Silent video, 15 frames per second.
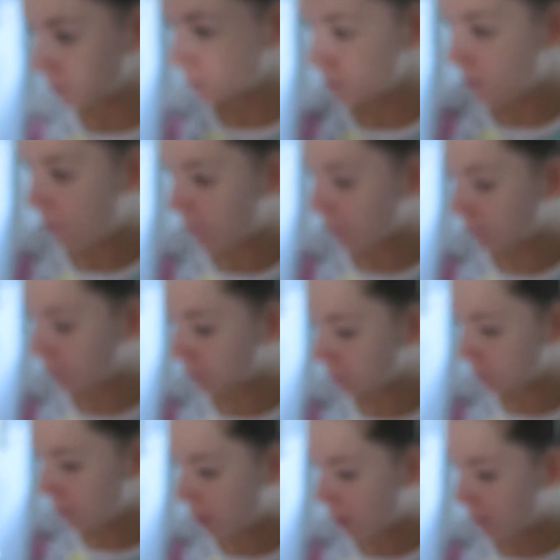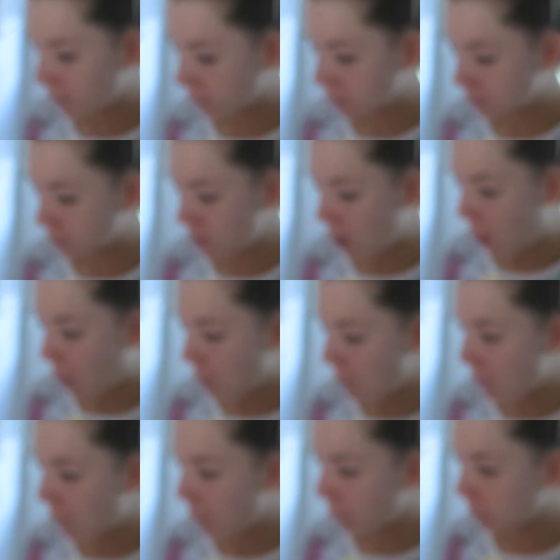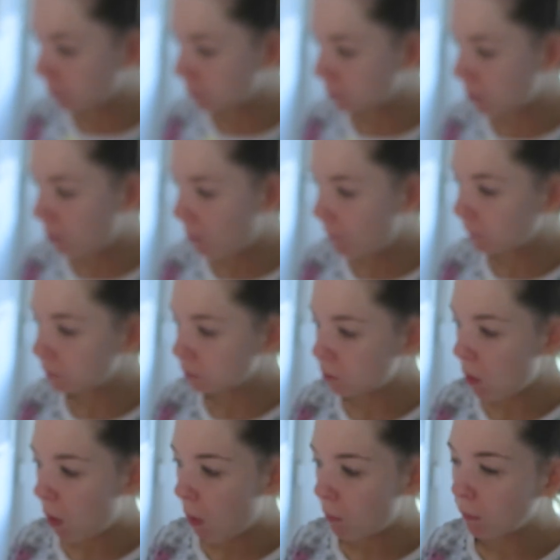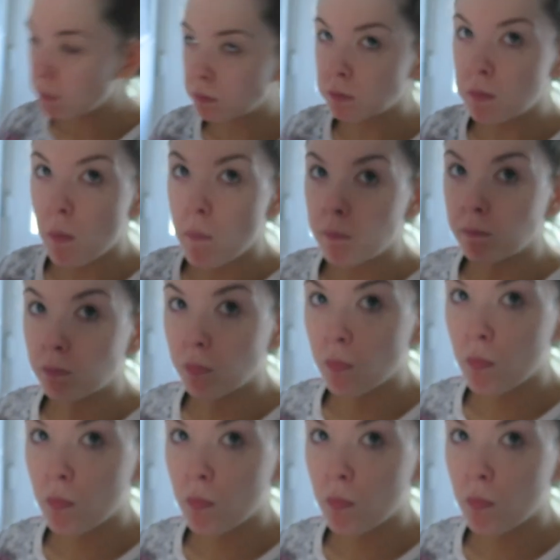had much chocolate at Christmas time, have you really? It's so blurry.